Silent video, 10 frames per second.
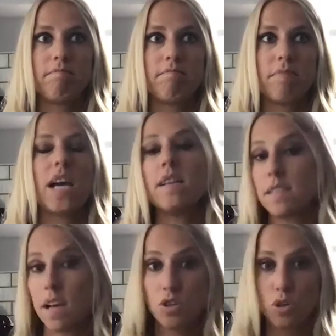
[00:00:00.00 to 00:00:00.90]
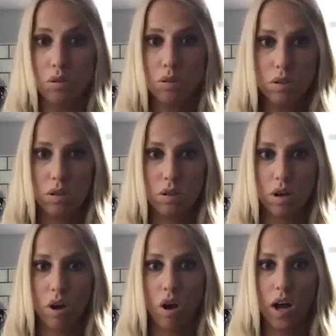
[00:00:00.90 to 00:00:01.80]
essential
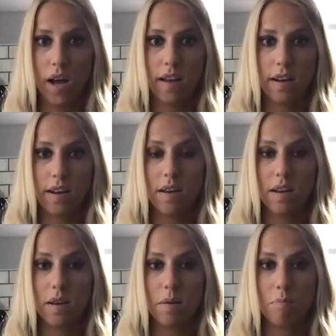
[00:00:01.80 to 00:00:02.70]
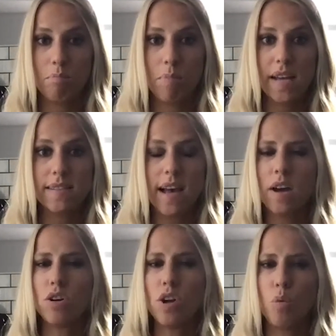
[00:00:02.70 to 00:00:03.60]
on May. I
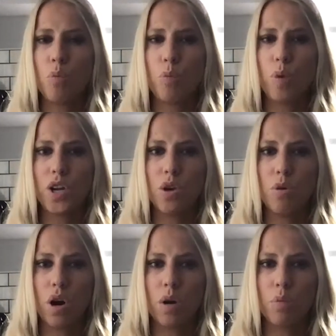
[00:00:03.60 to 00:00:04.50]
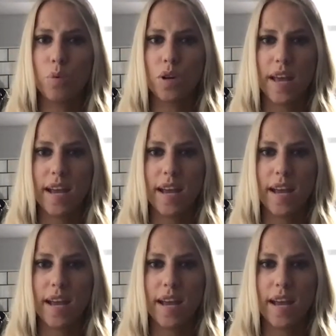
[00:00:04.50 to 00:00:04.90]
don't know where you are. Were they?